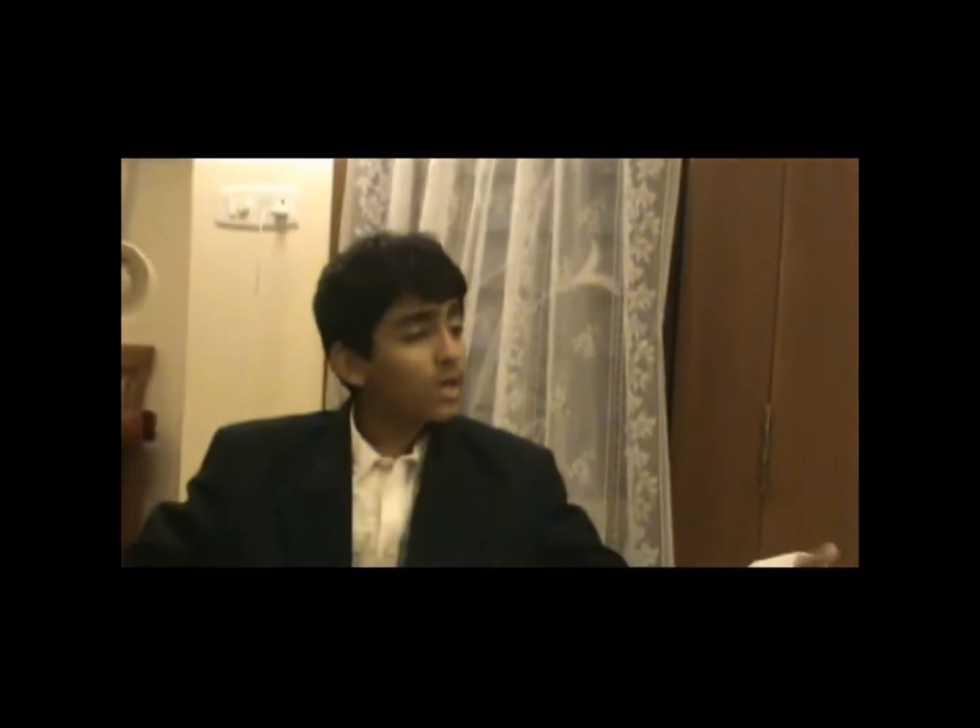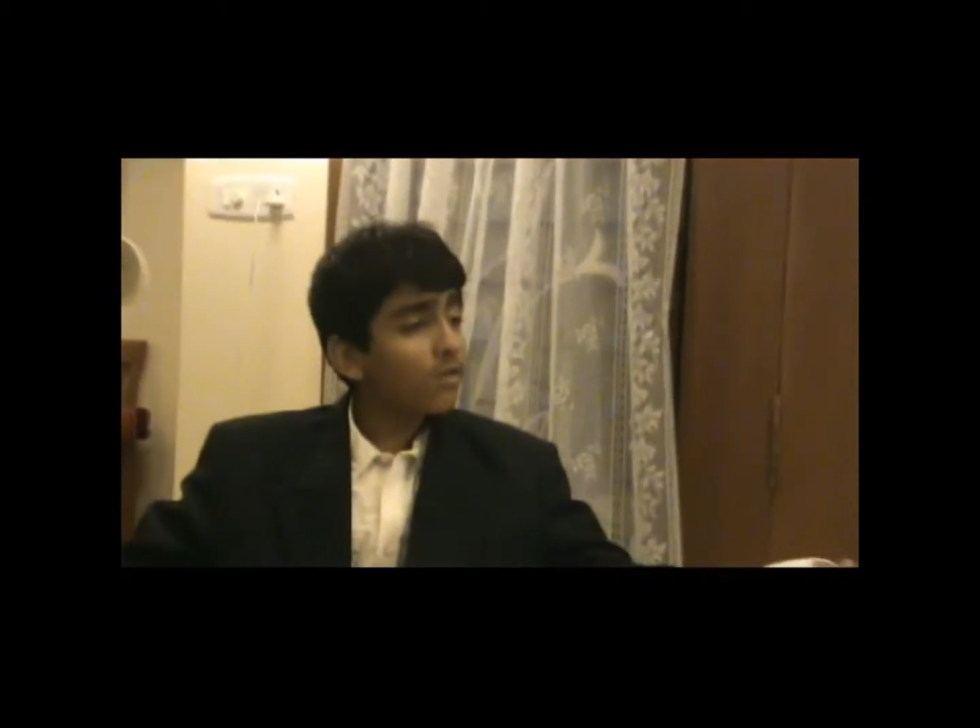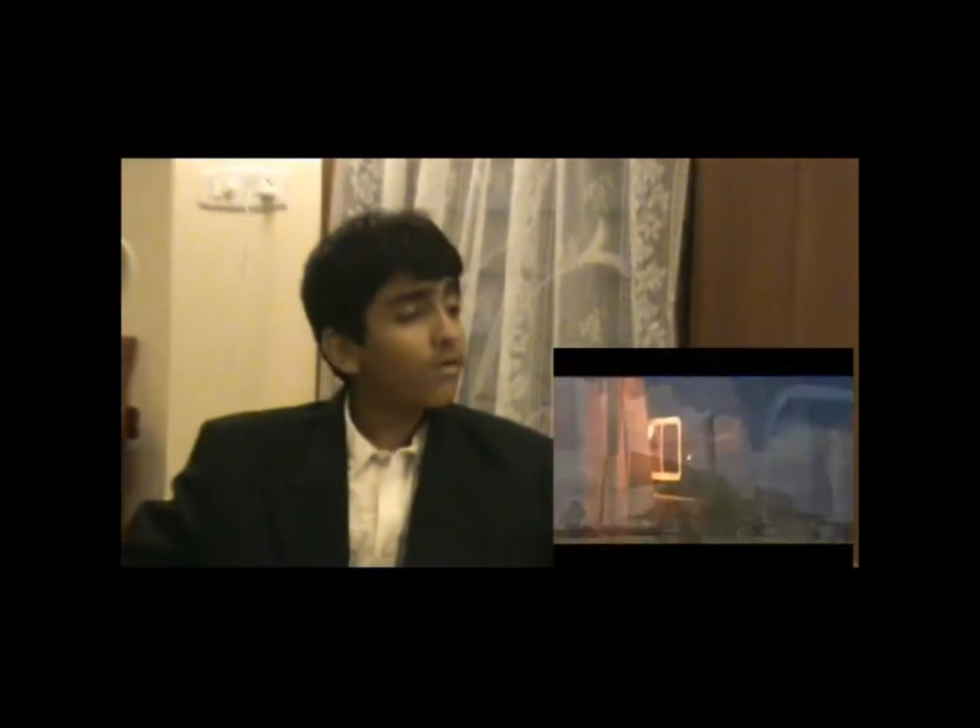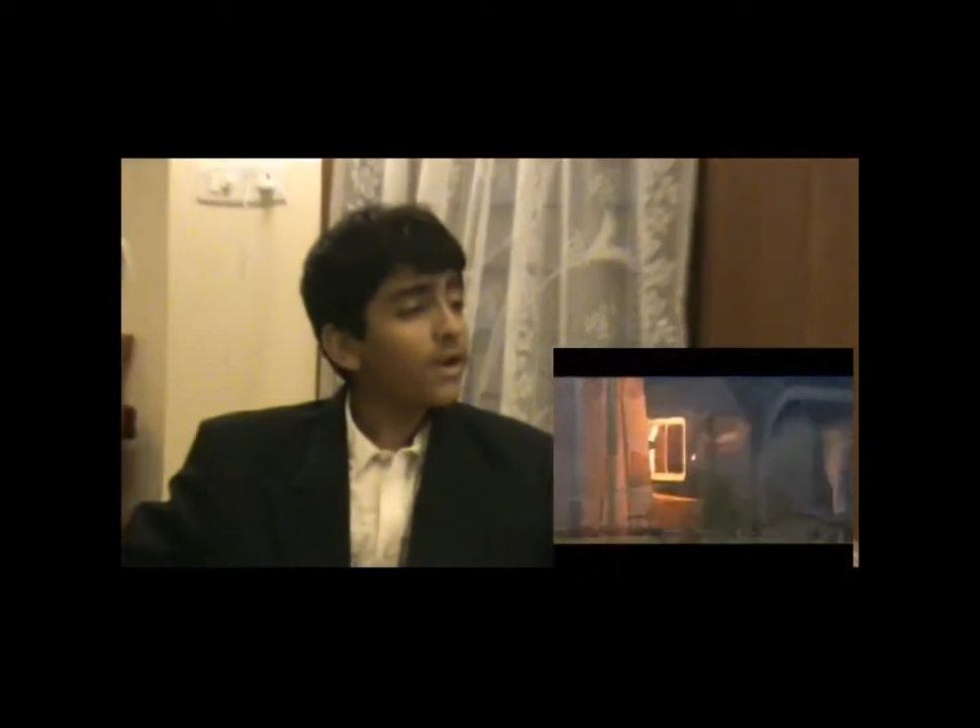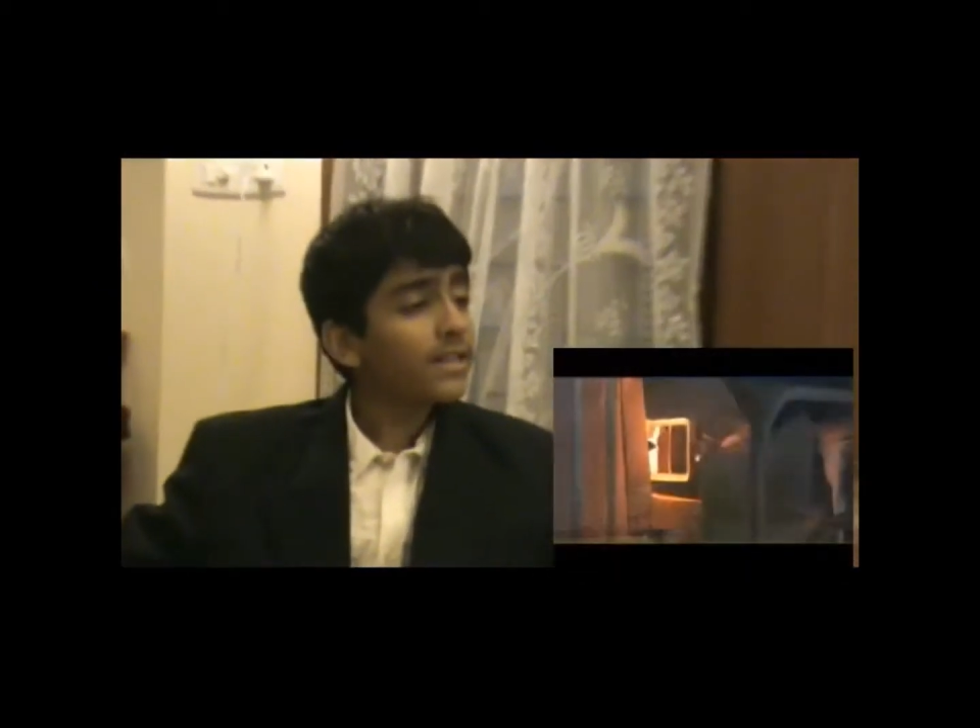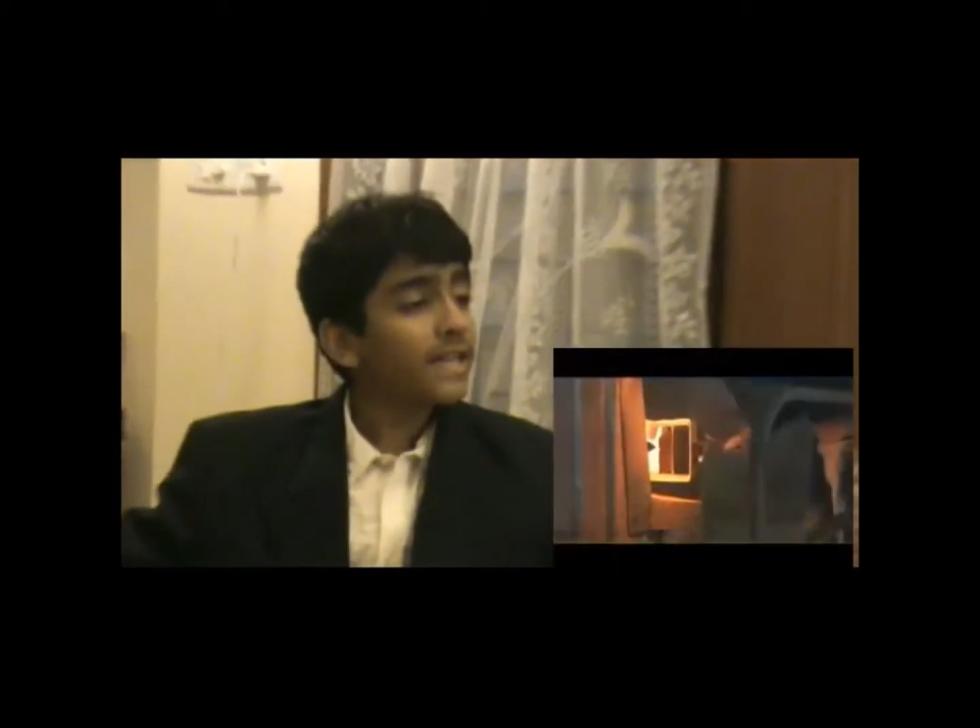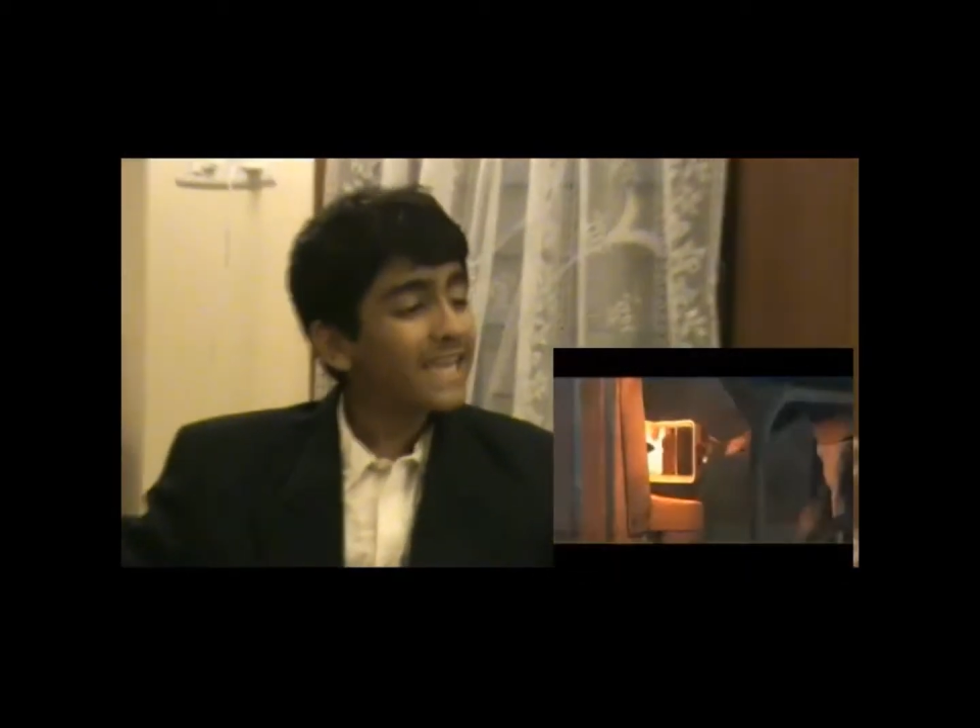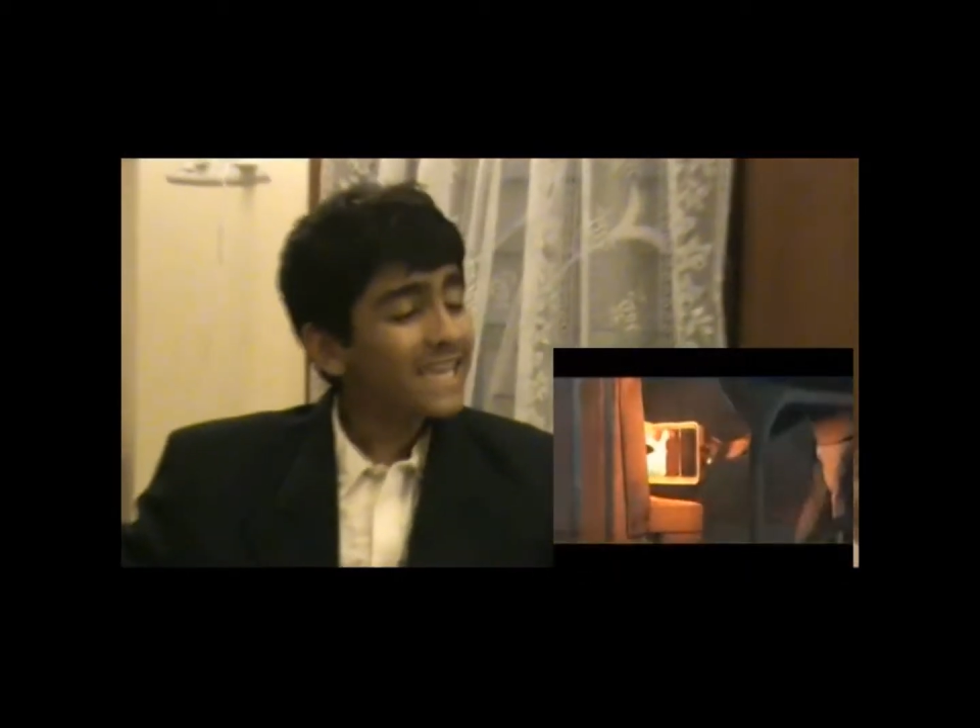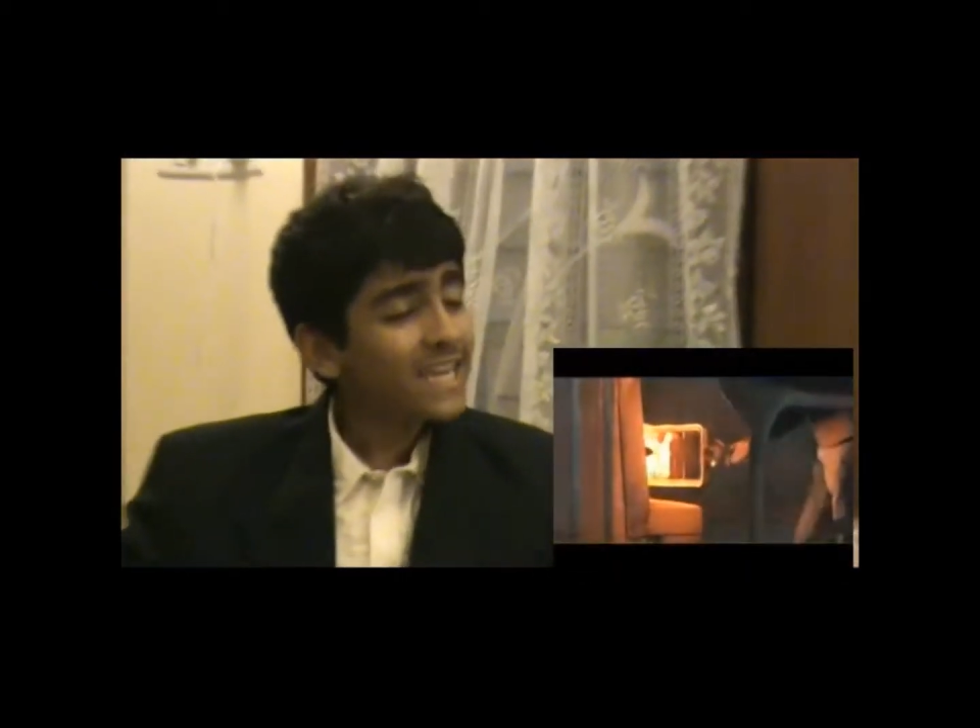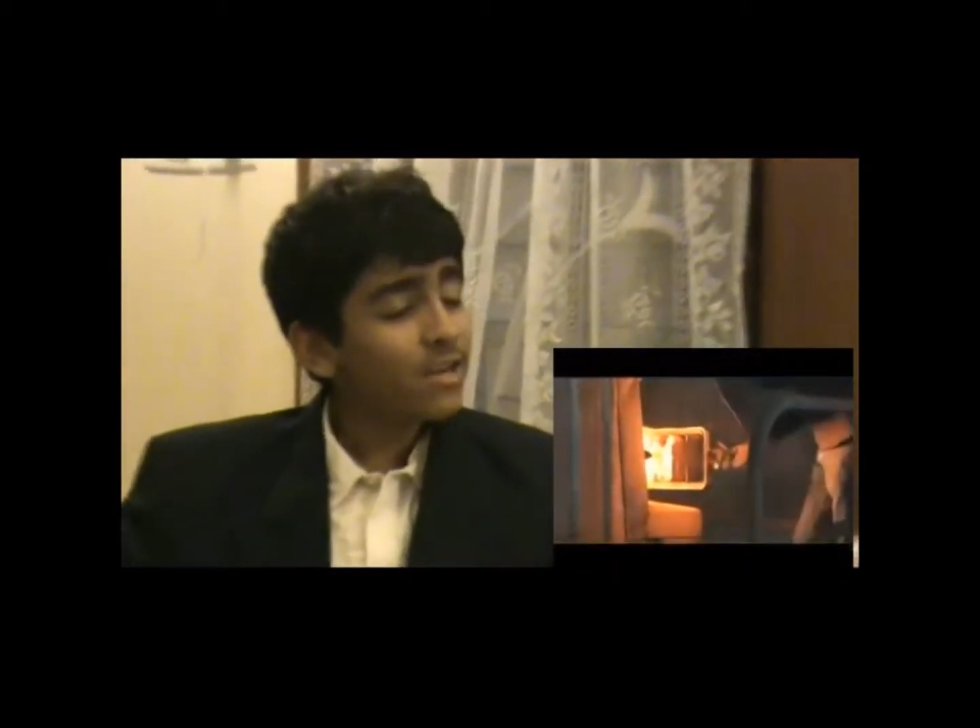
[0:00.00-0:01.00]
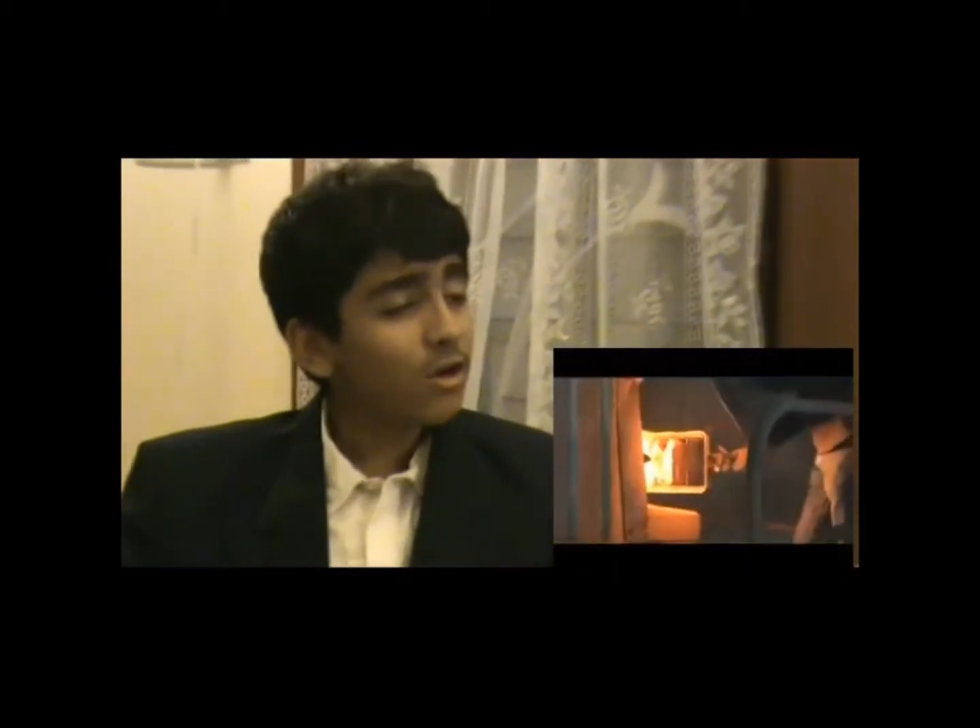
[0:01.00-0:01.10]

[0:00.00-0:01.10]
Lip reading: converting the heat